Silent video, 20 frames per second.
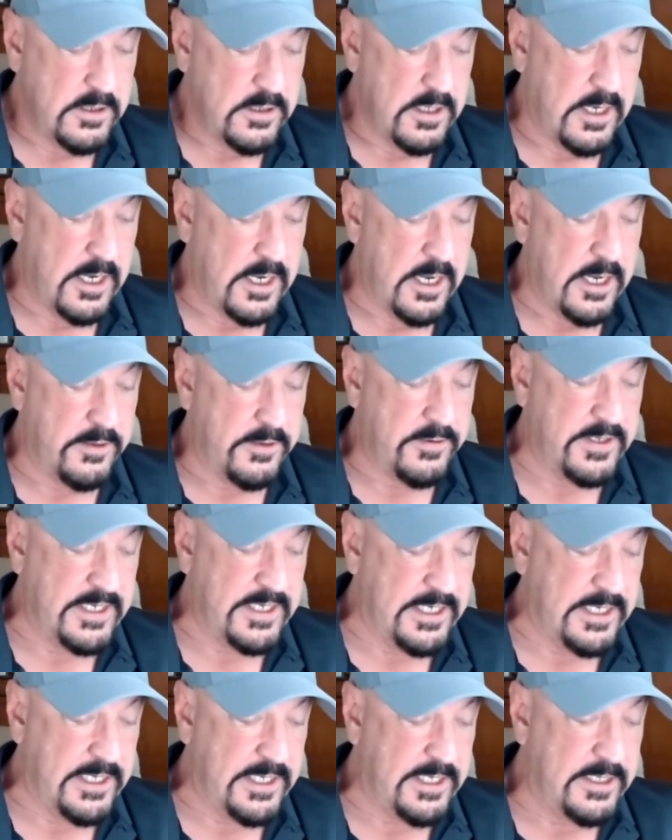Uh,
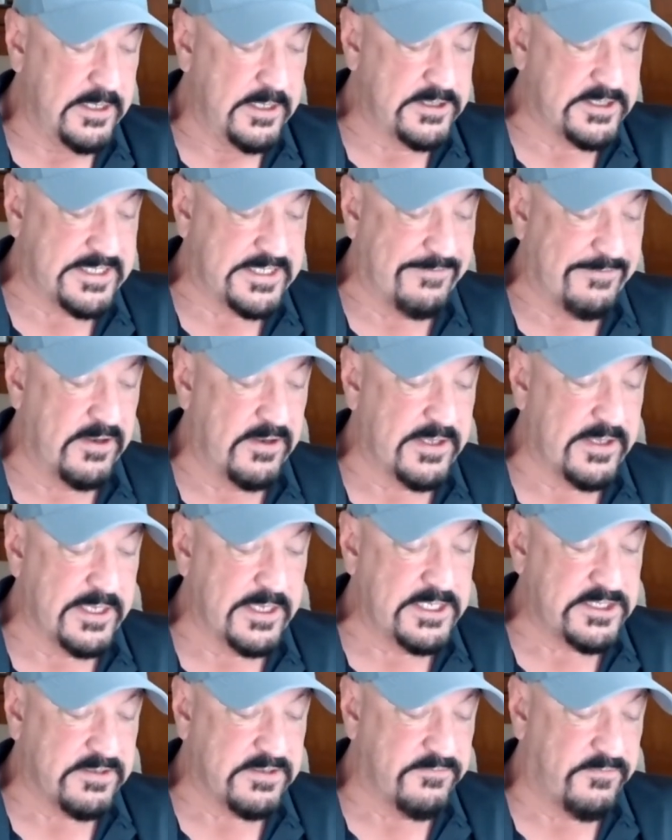the seventh
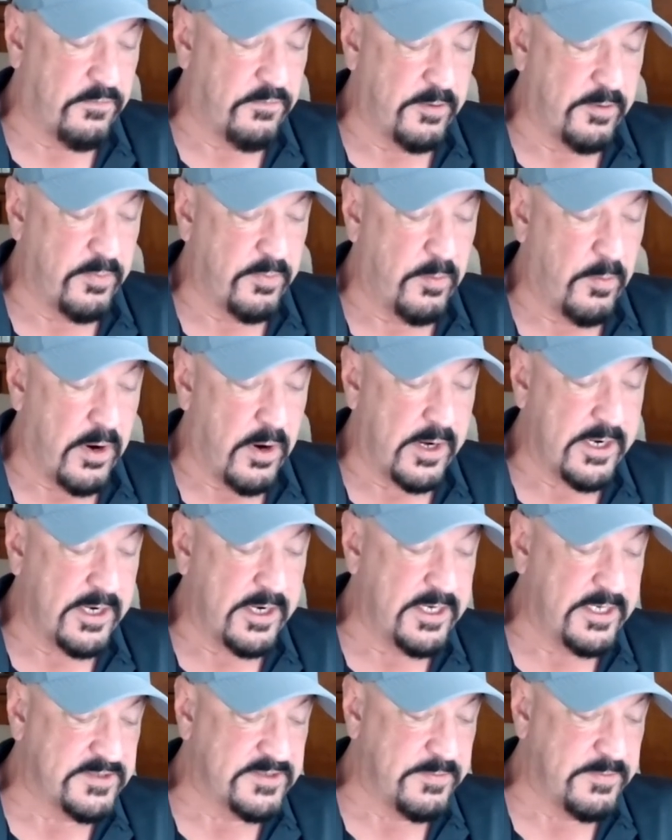least affordable
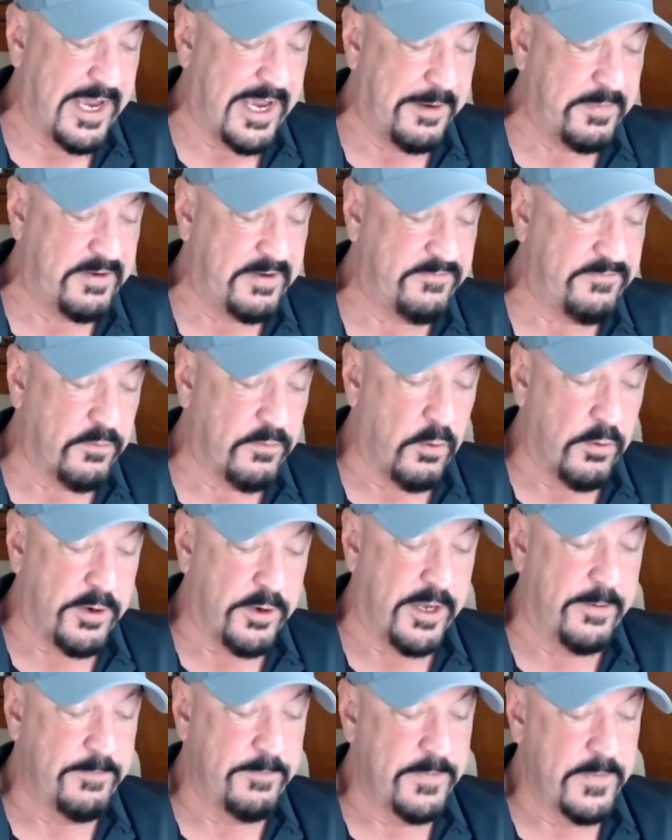market is Miami,
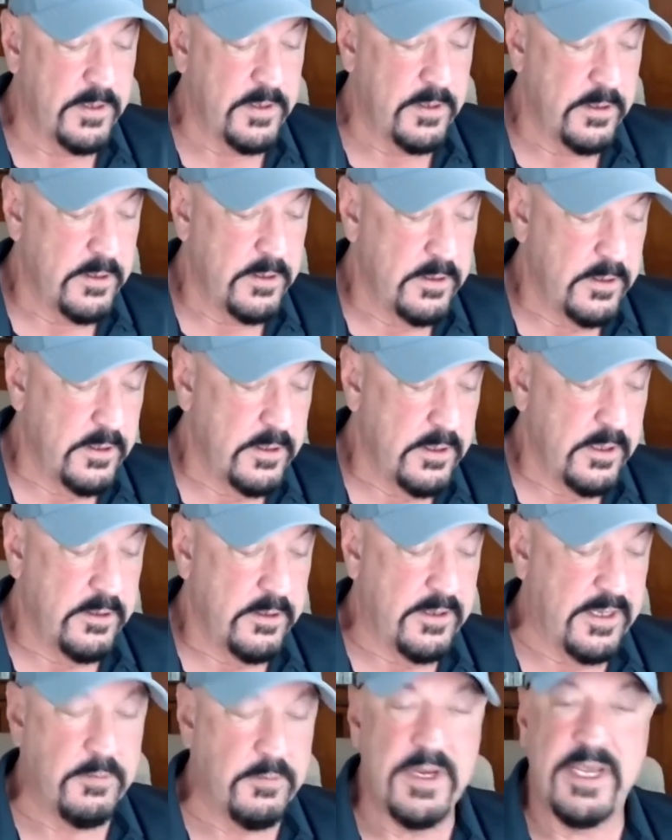Florida.
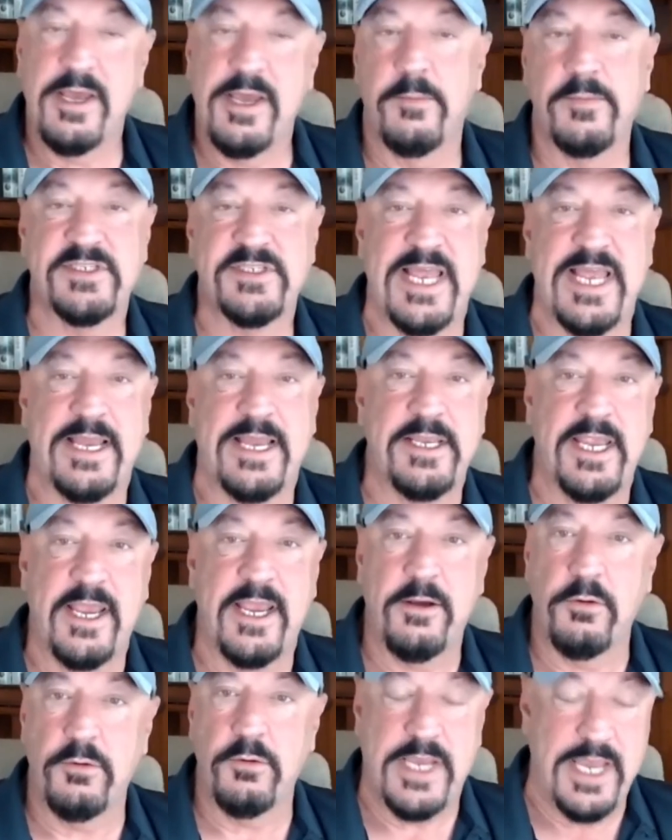Then we come San
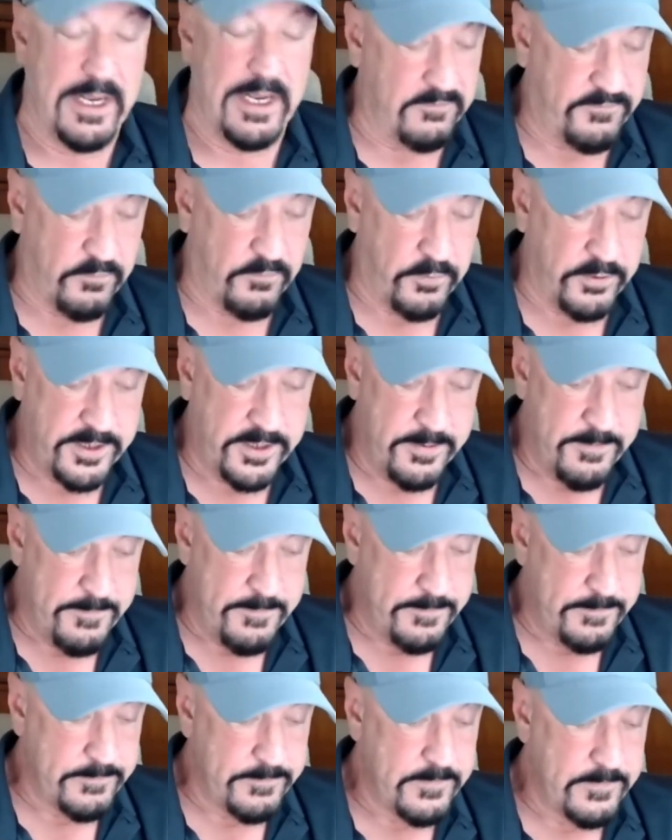Diego, California,
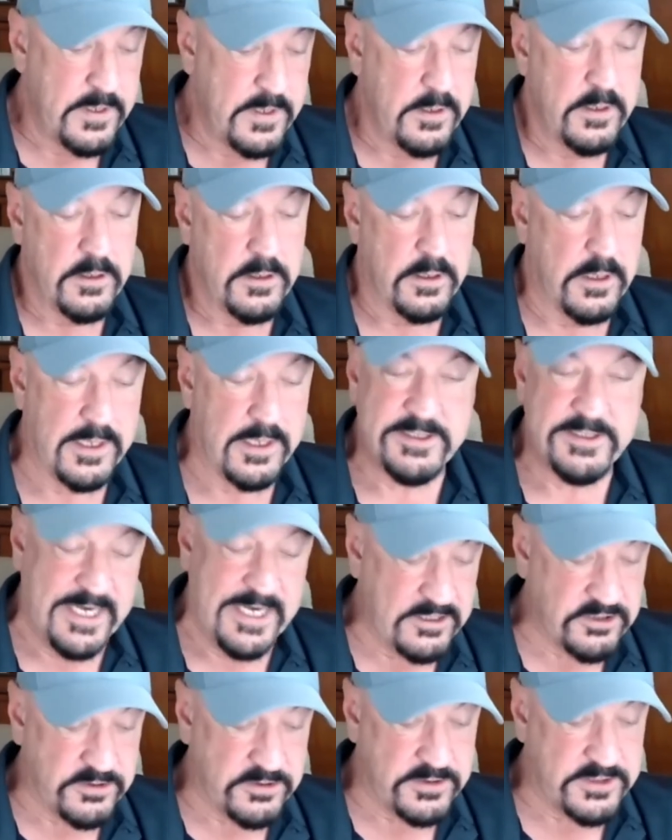Los
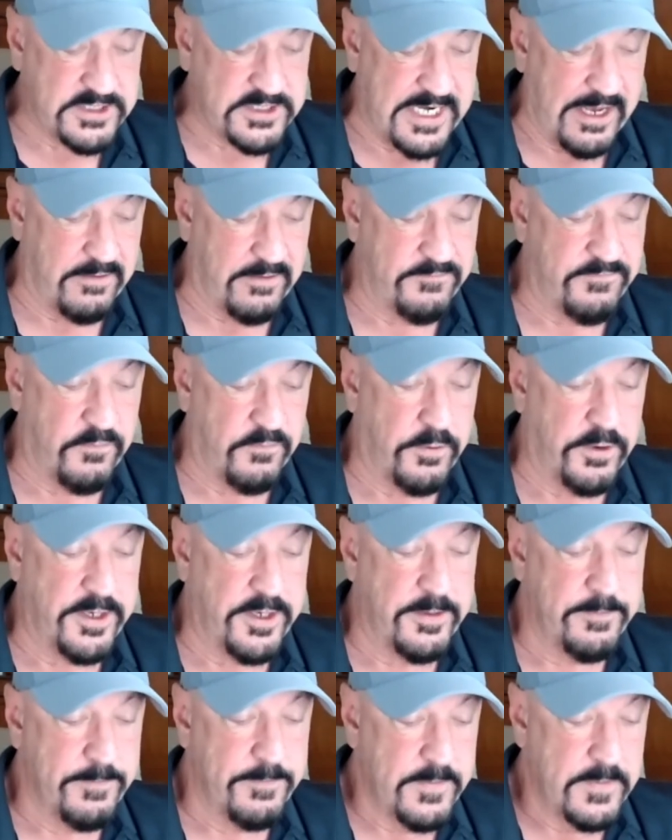Angeles,
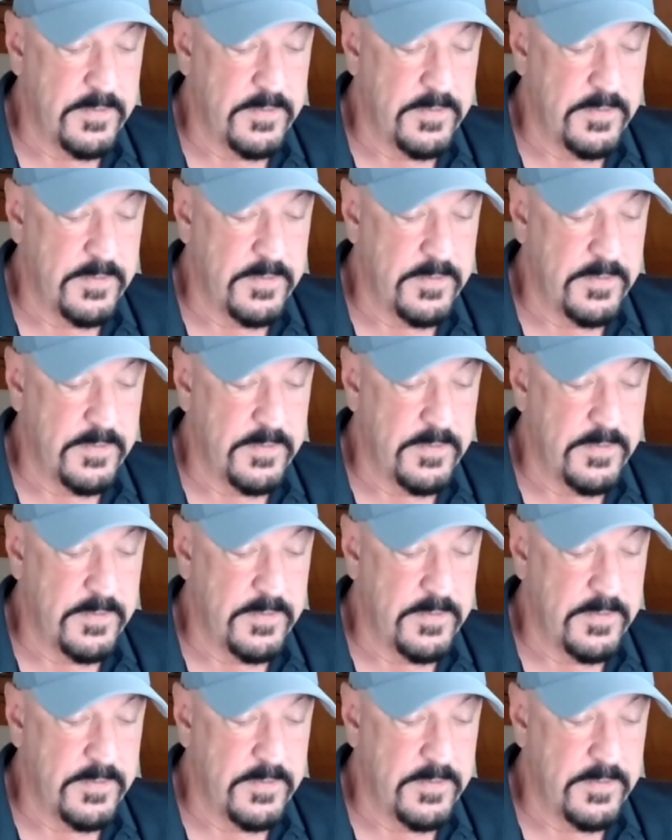California.